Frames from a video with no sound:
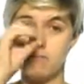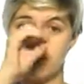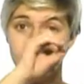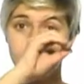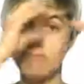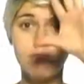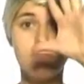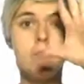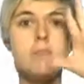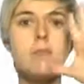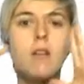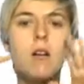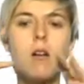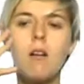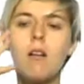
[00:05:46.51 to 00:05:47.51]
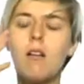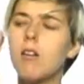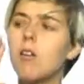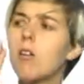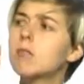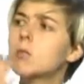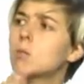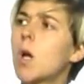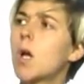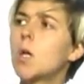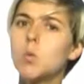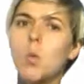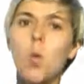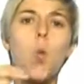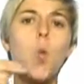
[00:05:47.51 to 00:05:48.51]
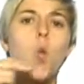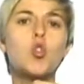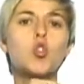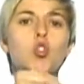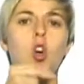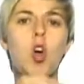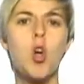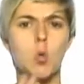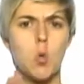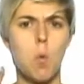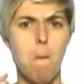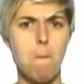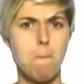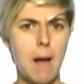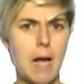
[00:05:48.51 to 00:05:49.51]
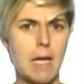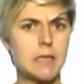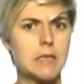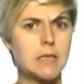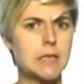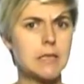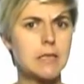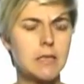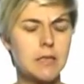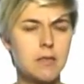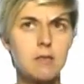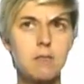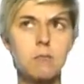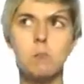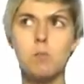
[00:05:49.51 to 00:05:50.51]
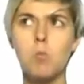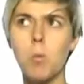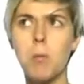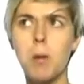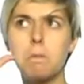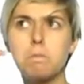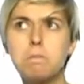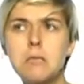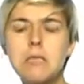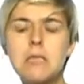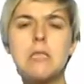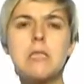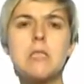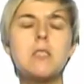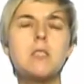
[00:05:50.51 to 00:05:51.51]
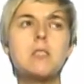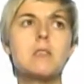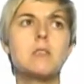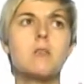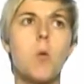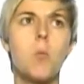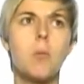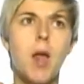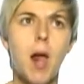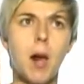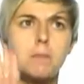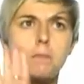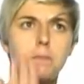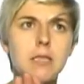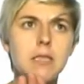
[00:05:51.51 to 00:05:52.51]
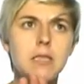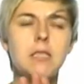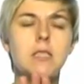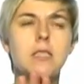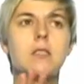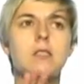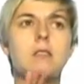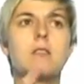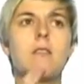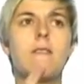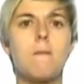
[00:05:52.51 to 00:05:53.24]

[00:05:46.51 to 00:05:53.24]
So it's essential that interpreters are aware of the emergency situations and each of the procedures: